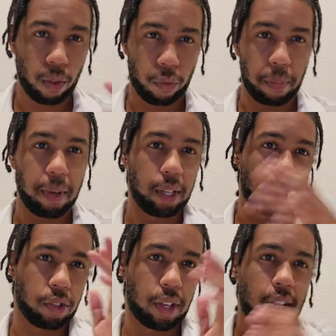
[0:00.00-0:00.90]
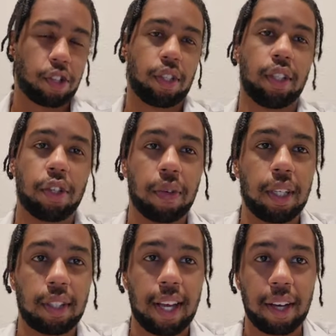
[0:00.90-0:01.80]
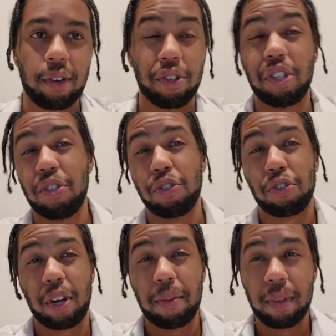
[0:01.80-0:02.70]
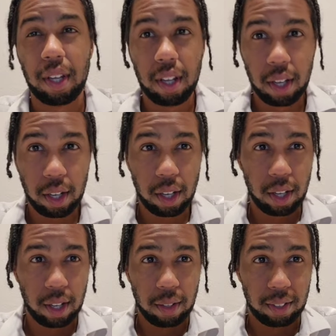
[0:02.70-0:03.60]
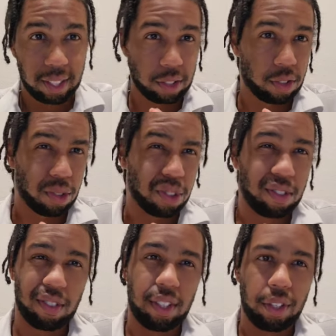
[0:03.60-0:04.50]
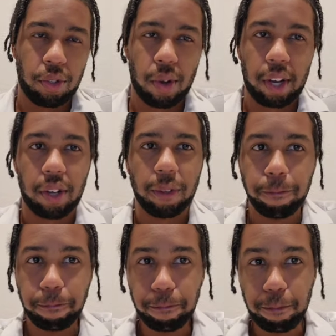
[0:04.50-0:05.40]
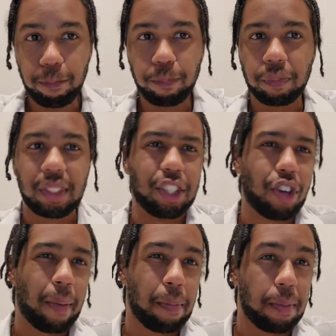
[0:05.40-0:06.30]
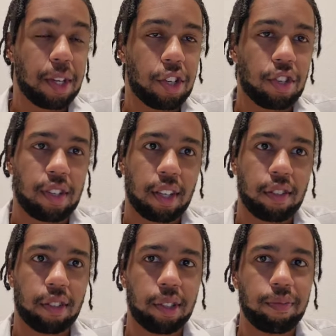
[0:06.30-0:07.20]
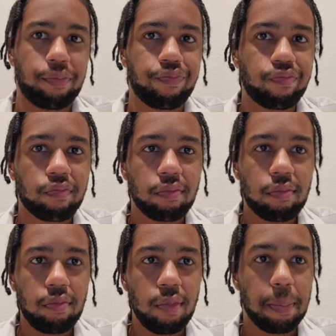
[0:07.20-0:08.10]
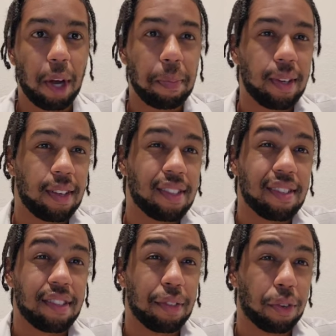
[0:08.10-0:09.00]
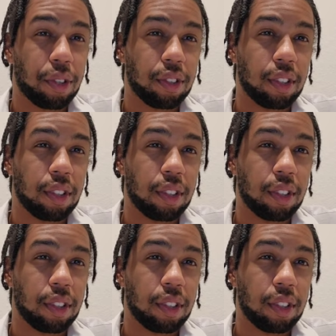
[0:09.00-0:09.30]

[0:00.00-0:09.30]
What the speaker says: billing, so you can actually create that, or you can use Stripe. That's the two I know. The Stripe implementation is actually, in my opinion, is difficult.